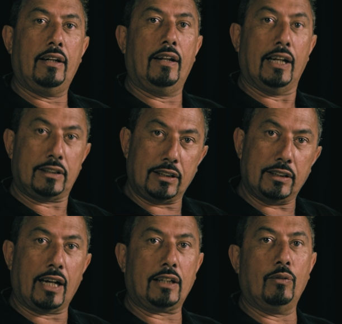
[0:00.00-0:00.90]
And that's
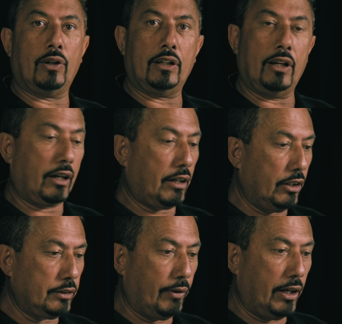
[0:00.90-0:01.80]
exactly what I did. I
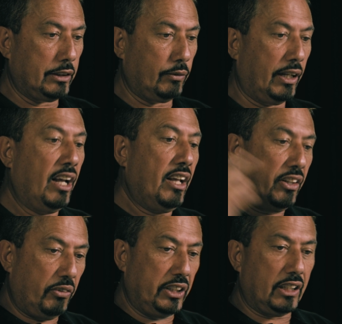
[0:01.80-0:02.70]
closed my eyes and went,
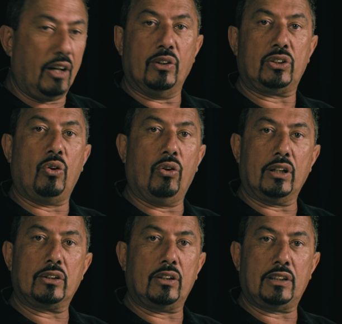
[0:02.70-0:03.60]
the reason no one's calling
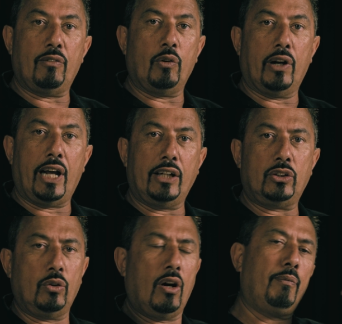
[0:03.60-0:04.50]
is because everyone
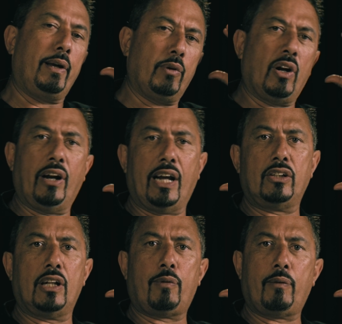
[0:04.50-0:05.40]
hates you. Oh, people don't
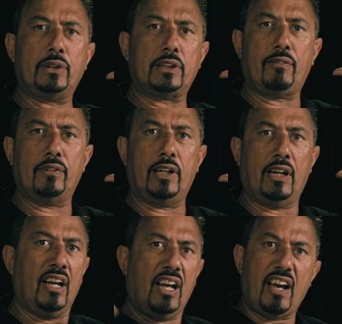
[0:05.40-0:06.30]
hate you. They're probably just having dinner.